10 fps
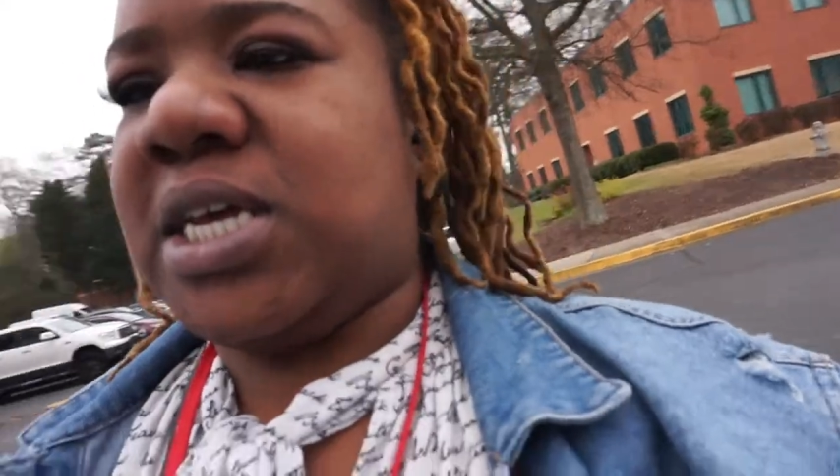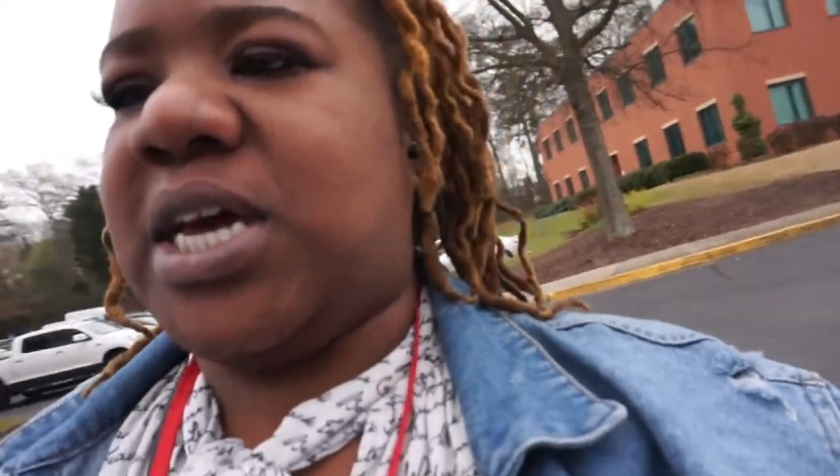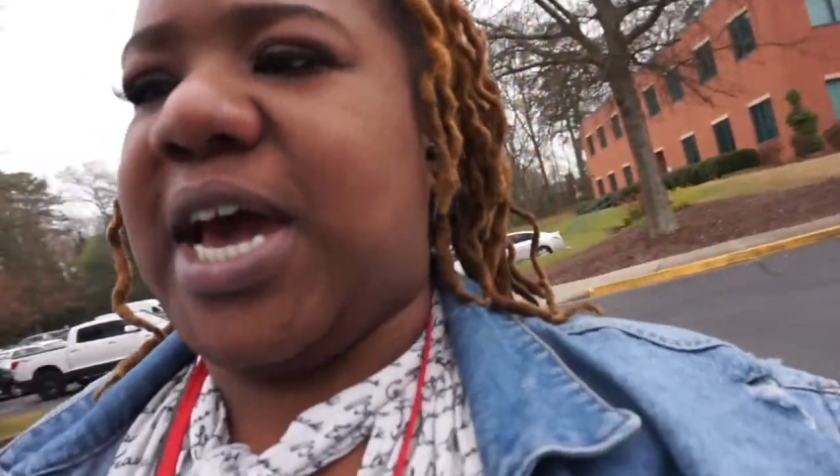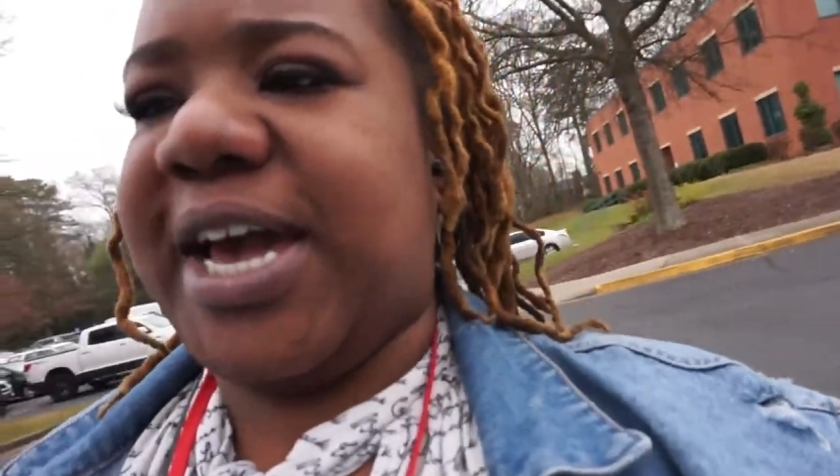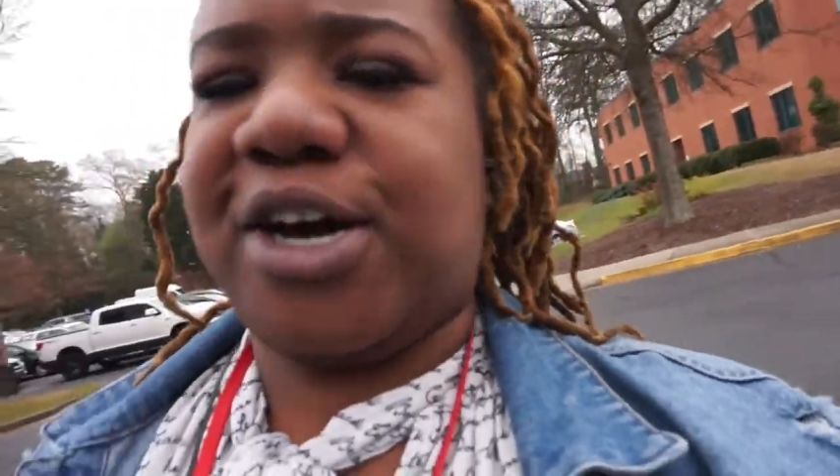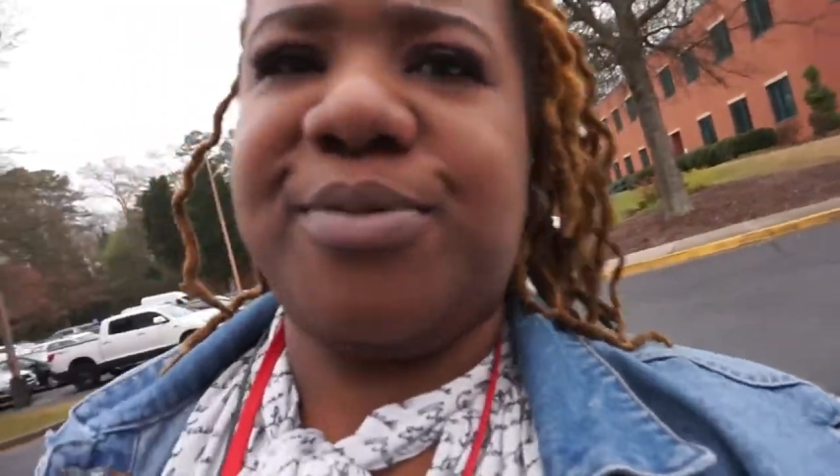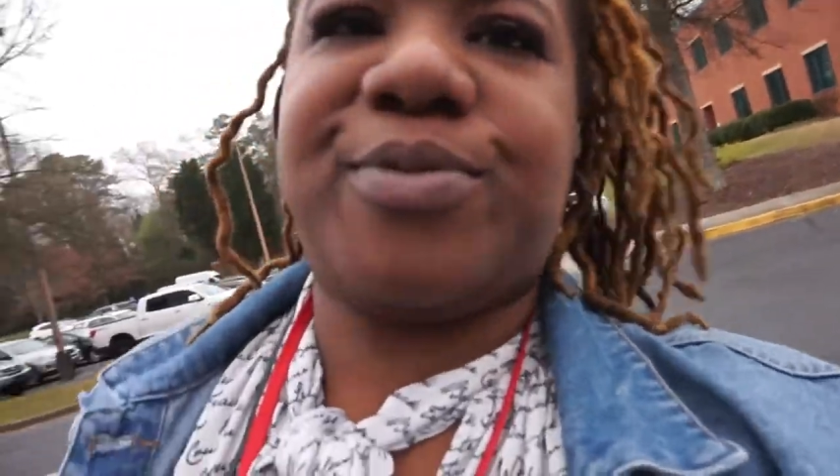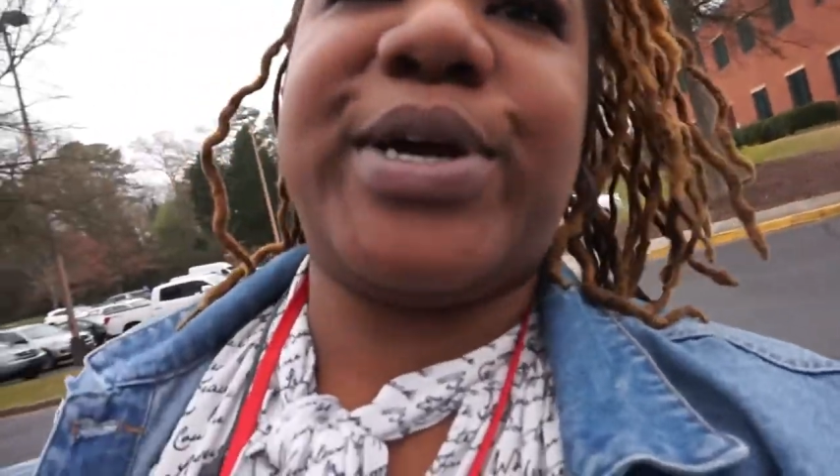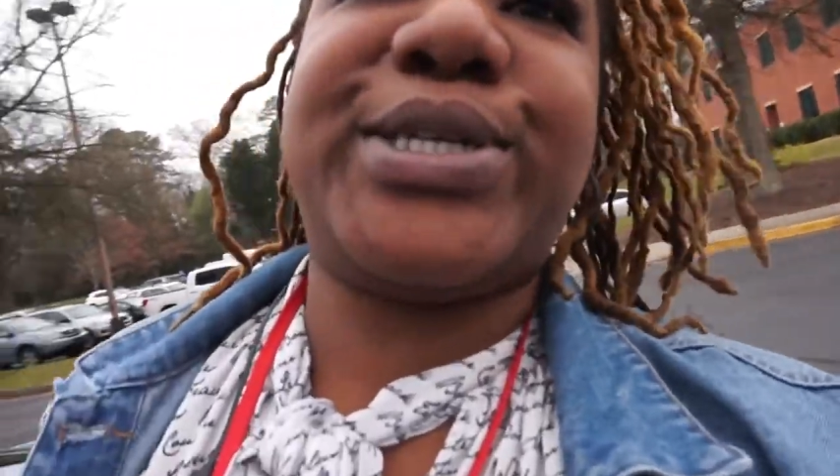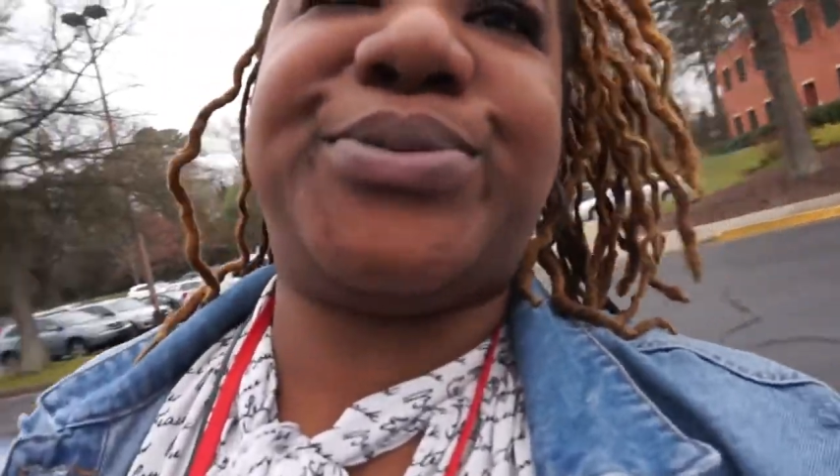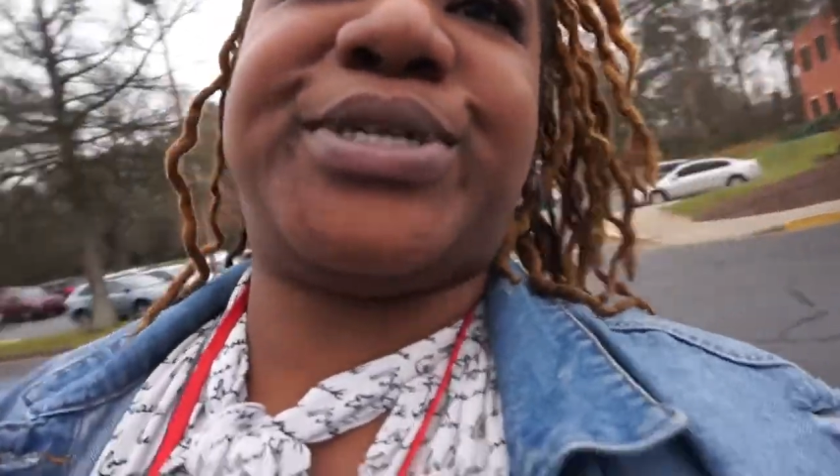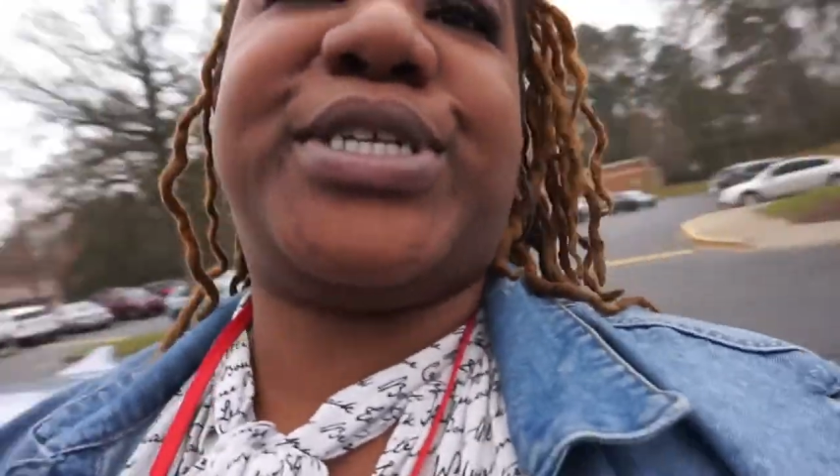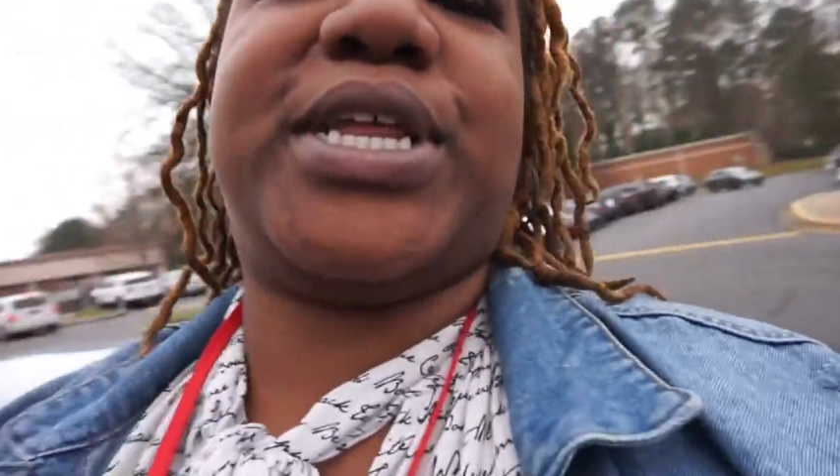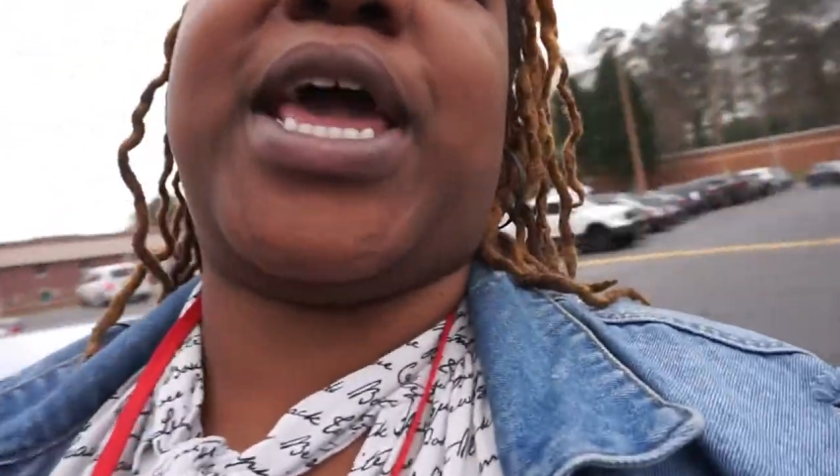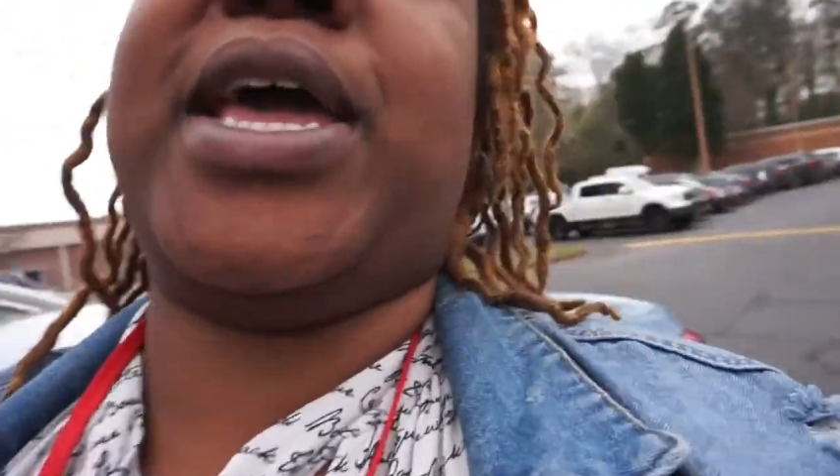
I ain't going to be working too much today.